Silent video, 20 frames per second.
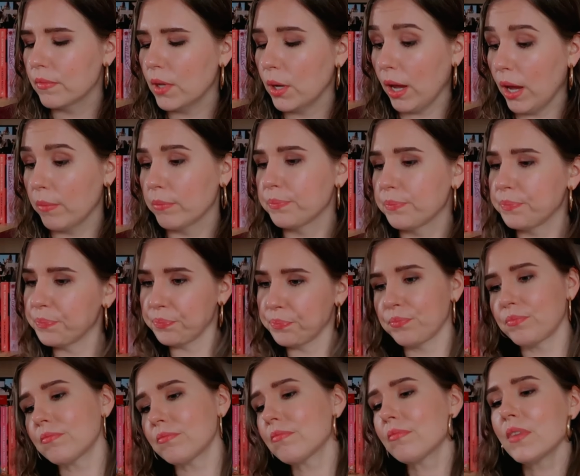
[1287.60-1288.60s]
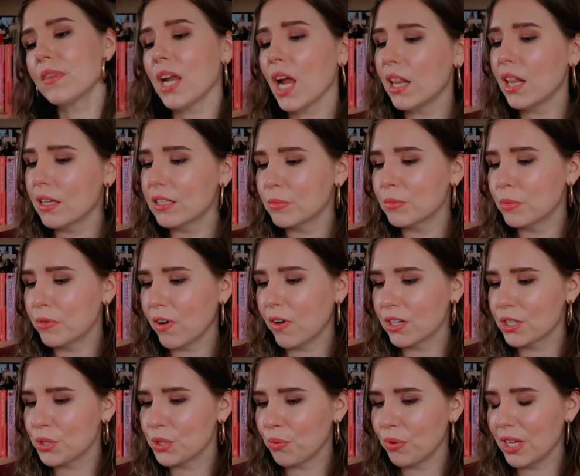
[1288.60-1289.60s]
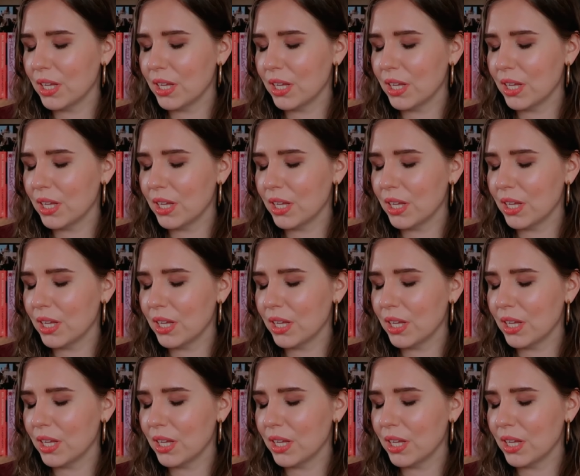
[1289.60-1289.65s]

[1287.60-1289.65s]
Okay, let's move on to